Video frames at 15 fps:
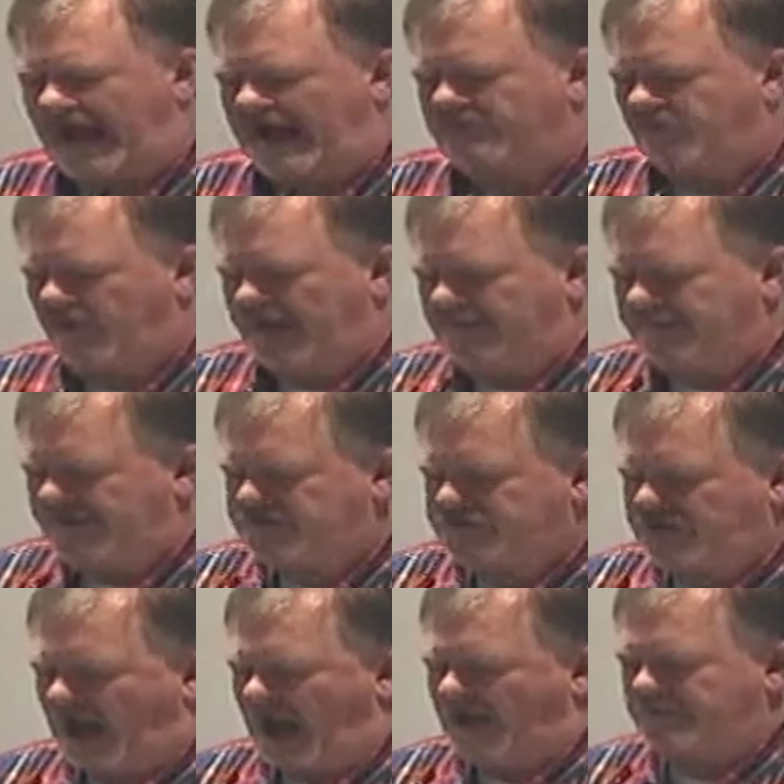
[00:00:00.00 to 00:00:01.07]
I've read these
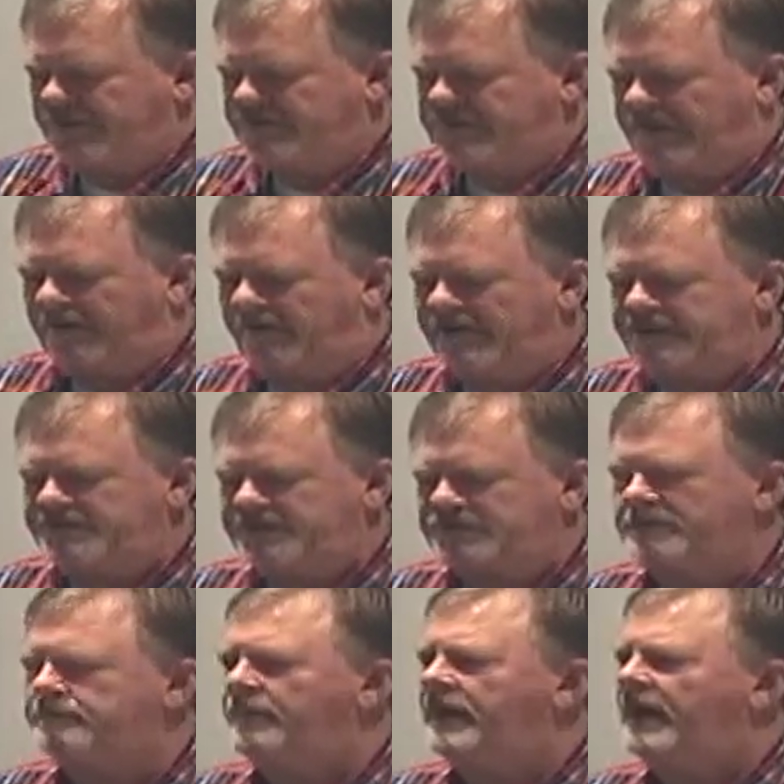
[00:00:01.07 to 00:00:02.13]
commentaries.